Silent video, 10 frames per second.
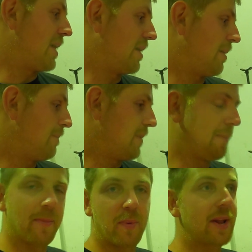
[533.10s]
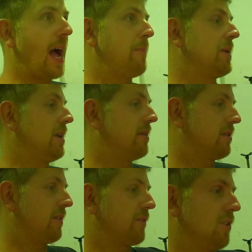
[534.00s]
then I'll be pretty happy.
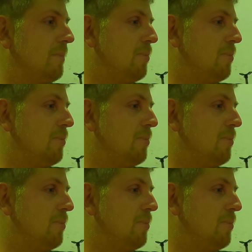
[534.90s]
I've got the